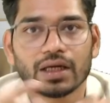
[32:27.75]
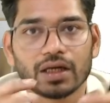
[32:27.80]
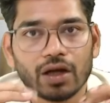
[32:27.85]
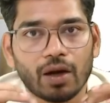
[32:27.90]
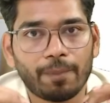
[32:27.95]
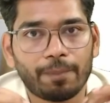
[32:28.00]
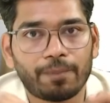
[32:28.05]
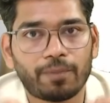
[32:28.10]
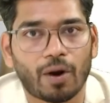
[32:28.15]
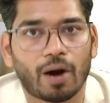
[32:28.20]

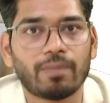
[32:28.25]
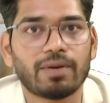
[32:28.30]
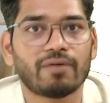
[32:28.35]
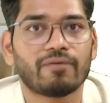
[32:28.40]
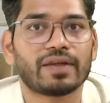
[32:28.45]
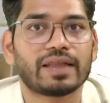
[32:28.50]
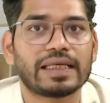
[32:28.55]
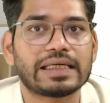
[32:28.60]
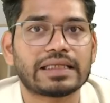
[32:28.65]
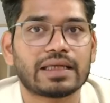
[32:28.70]
Now,
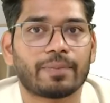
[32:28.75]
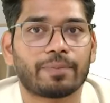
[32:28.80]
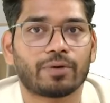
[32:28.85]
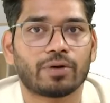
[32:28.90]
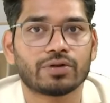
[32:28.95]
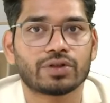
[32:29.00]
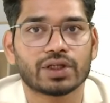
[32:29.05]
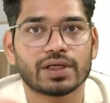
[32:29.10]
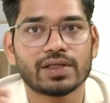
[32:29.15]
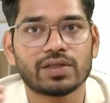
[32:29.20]
problem with this
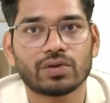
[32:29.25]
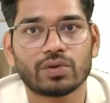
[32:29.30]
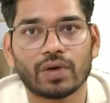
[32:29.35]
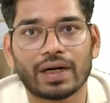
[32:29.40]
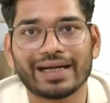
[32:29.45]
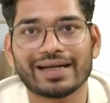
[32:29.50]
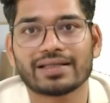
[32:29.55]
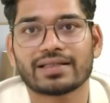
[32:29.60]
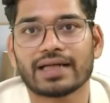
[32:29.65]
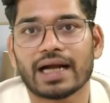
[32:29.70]
approach is
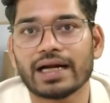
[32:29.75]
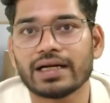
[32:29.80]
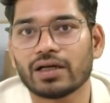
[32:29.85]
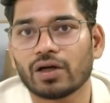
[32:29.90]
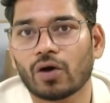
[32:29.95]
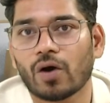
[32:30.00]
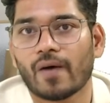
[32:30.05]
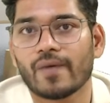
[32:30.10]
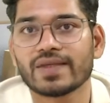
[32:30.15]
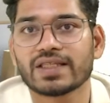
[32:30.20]
to understand
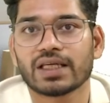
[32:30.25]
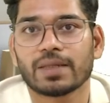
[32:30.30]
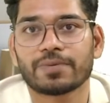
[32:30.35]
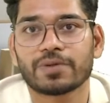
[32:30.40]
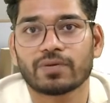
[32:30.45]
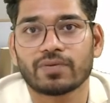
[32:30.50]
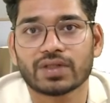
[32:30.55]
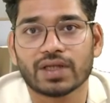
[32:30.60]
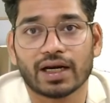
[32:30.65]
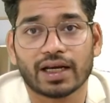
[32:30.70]
the
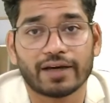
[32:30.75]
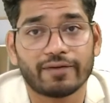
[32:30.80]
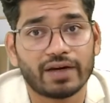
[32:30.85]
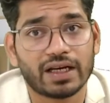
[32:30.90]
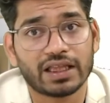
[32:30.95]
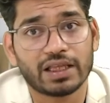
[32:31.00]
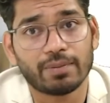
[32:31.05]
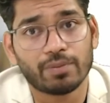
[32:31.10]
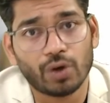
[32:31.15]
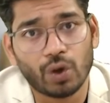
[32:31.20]
concepts which are
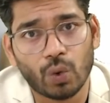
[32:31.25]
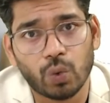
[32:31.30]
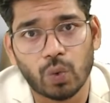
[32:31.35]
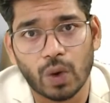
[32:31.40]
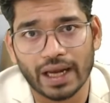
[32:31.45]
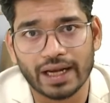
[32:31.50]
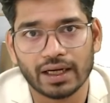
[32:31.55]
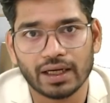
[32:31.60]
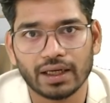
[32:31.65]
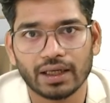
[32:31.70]
given in the book
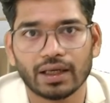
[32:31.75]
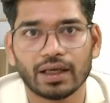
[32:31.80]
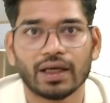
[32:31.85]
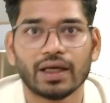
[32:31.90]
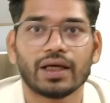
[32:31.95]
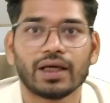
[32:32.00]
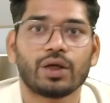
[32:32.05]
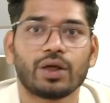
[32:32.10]
1,